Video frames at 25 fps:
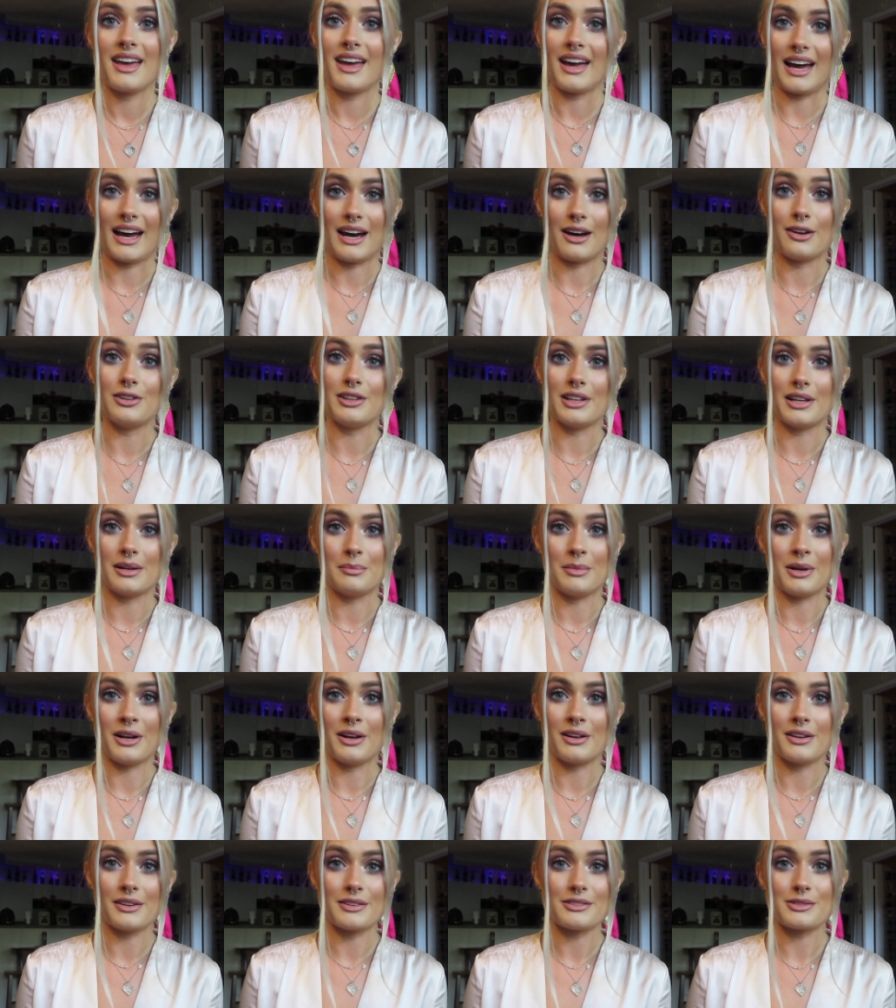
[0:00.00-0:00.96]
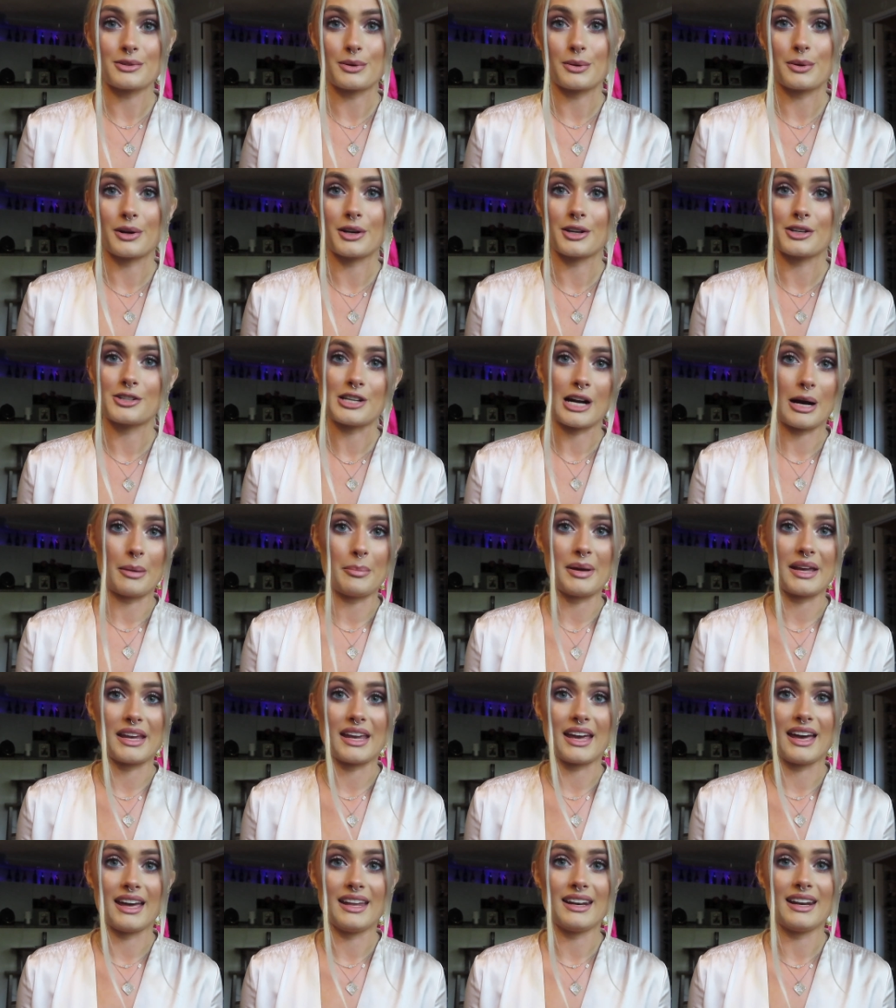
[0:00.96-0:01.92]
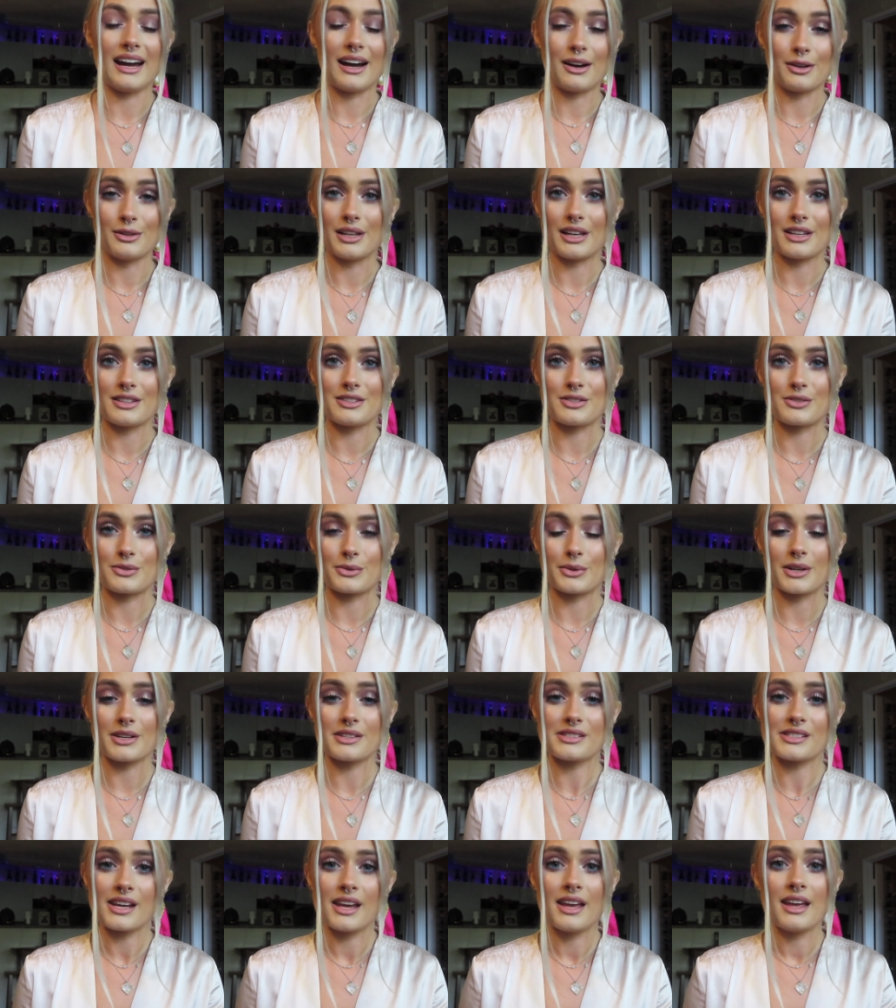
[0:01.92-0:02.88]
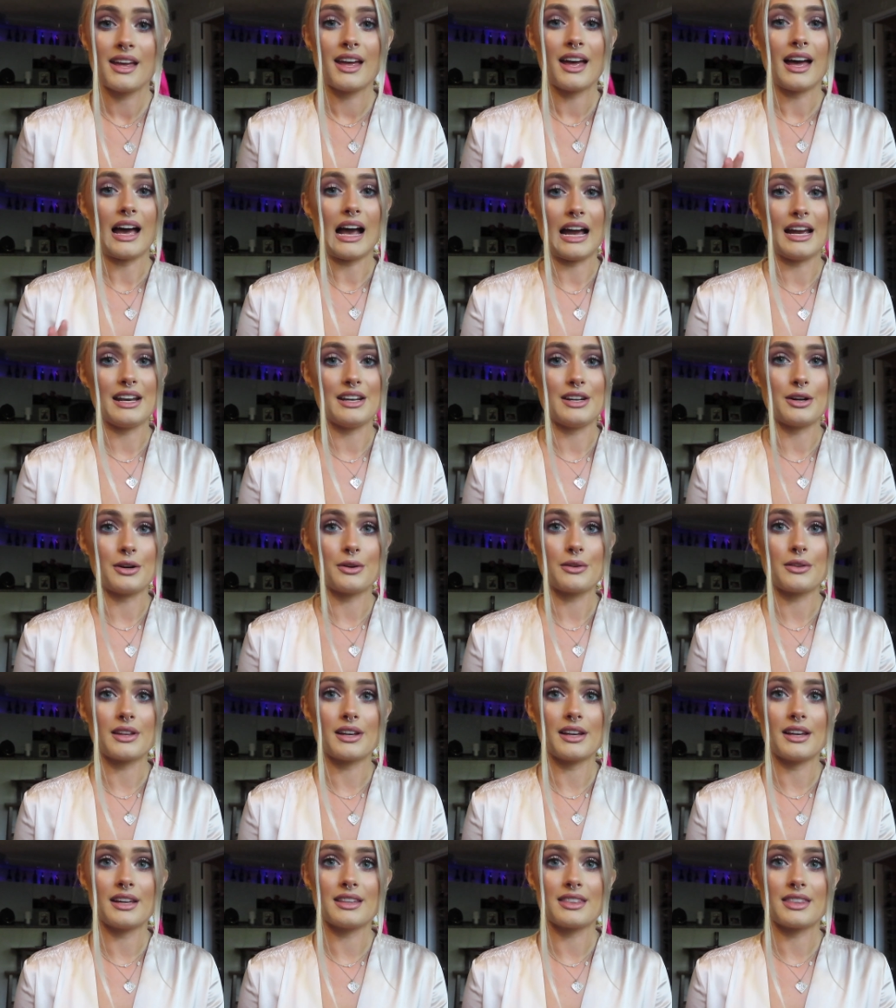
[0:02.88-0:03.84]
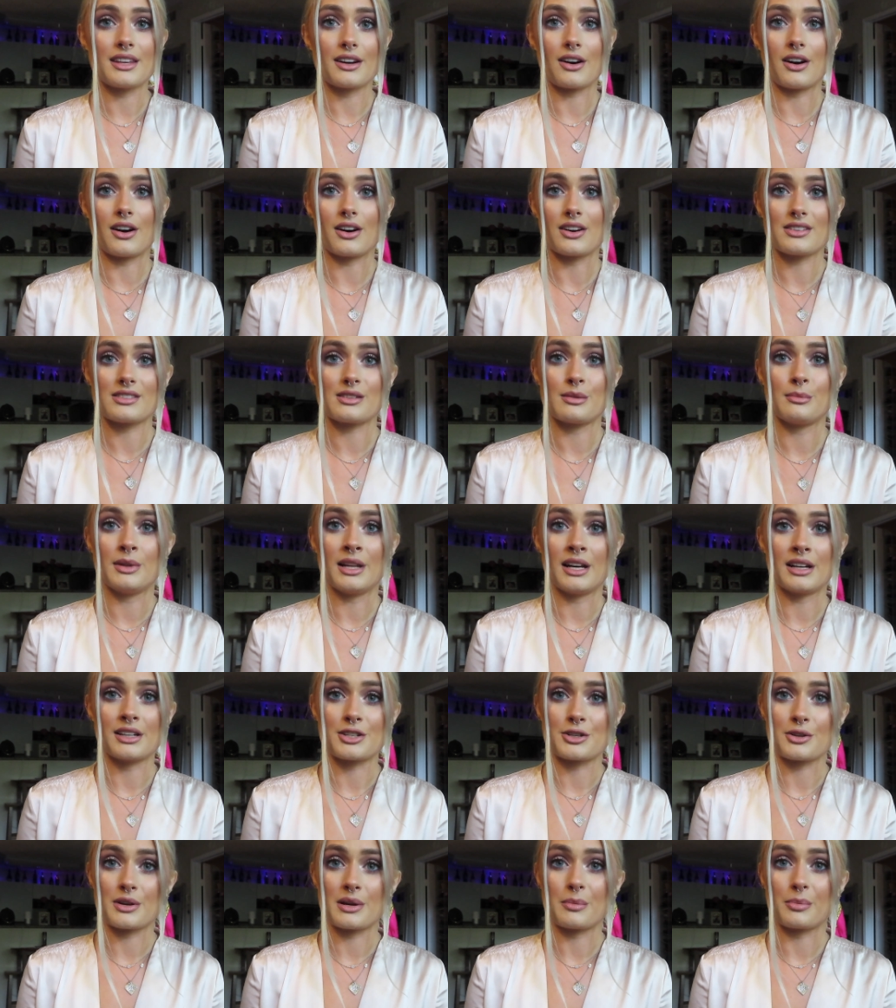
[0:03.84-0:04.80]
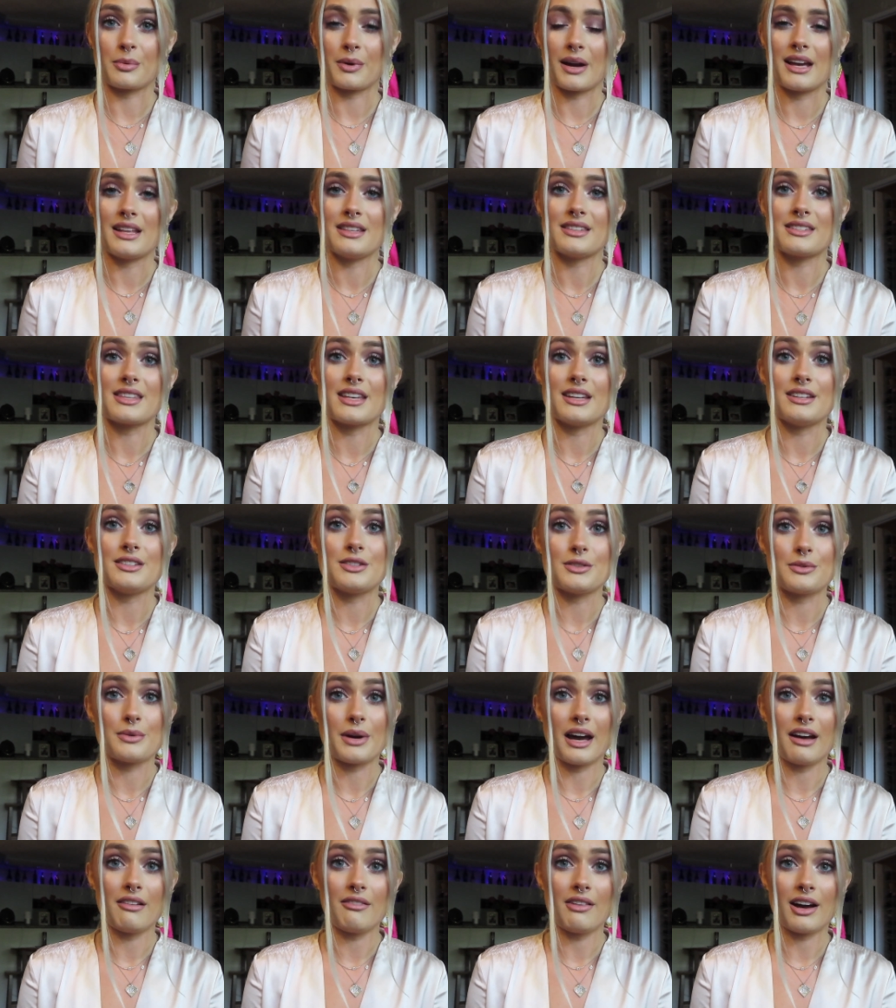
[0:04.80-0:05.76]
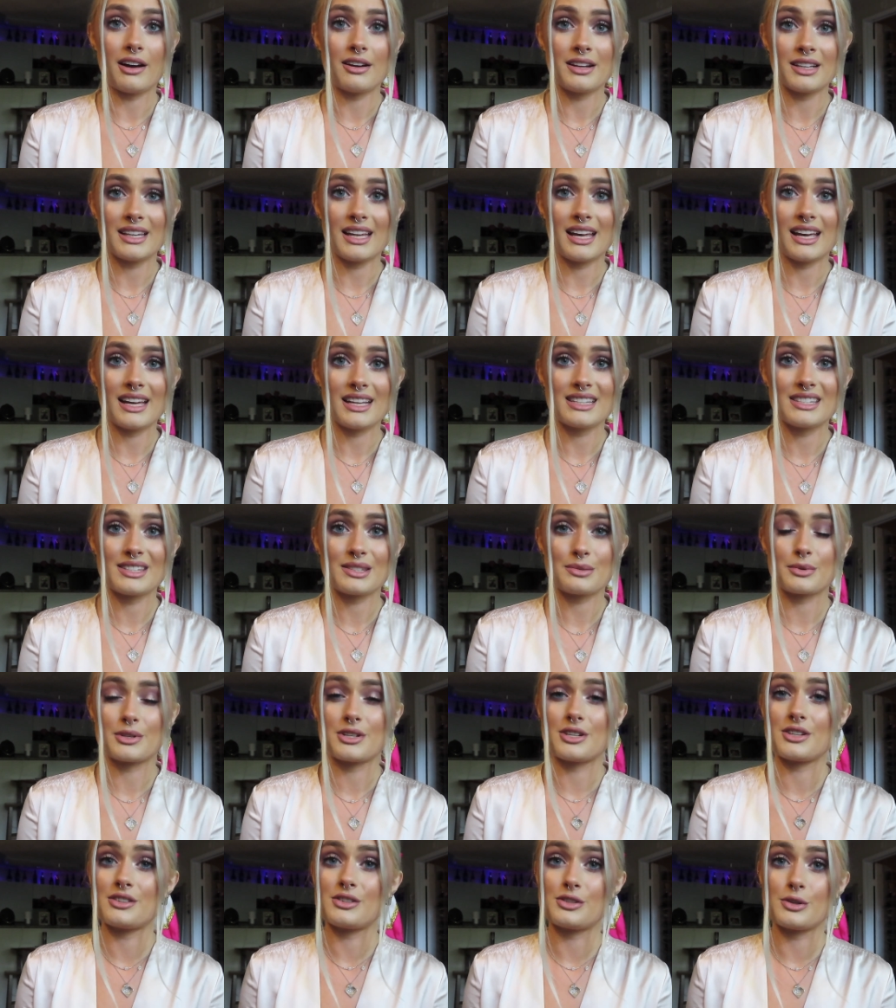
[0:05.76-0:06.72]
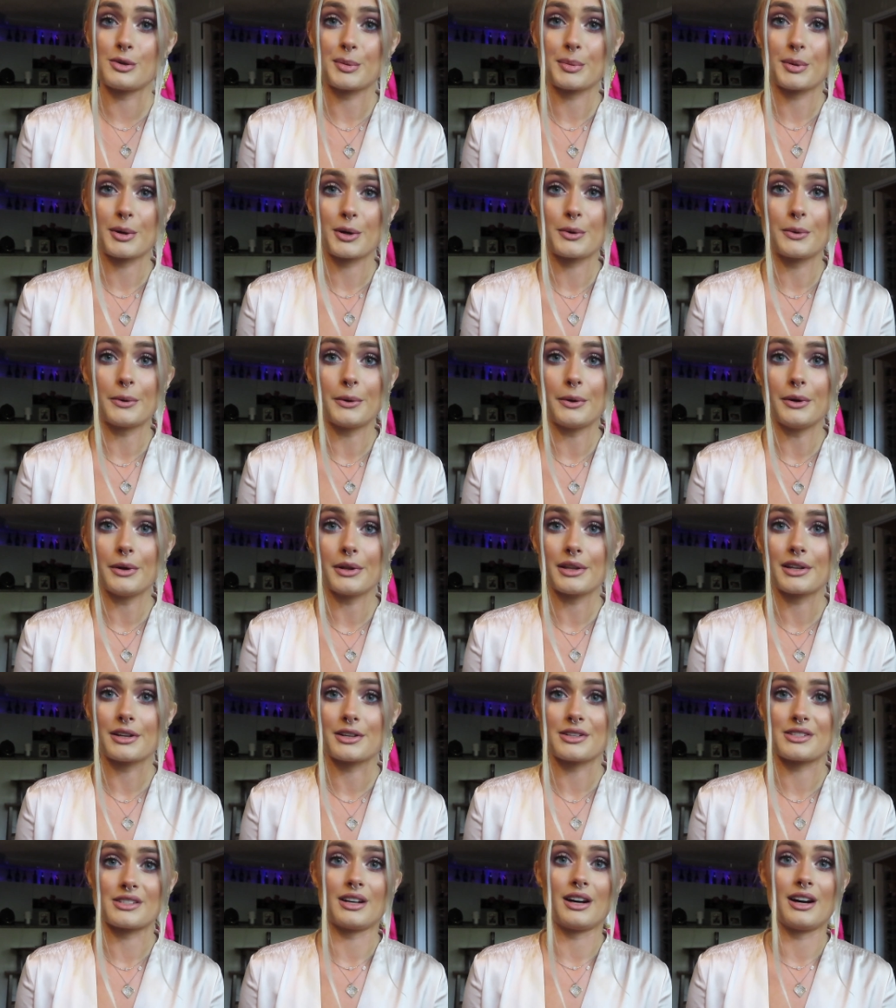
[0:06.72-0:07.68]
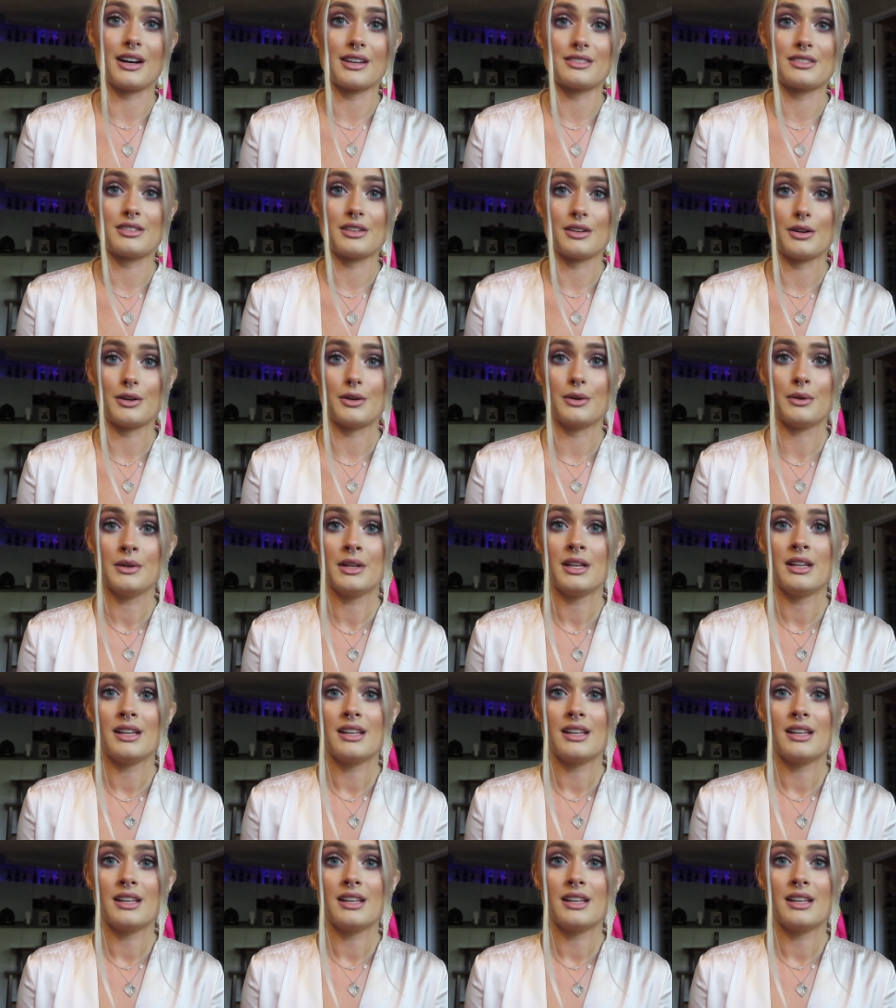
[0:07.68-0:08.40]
outlet malls or shopping at outlet stores. I know that there are some luxury brands that do have outlets, which is super cool. There's also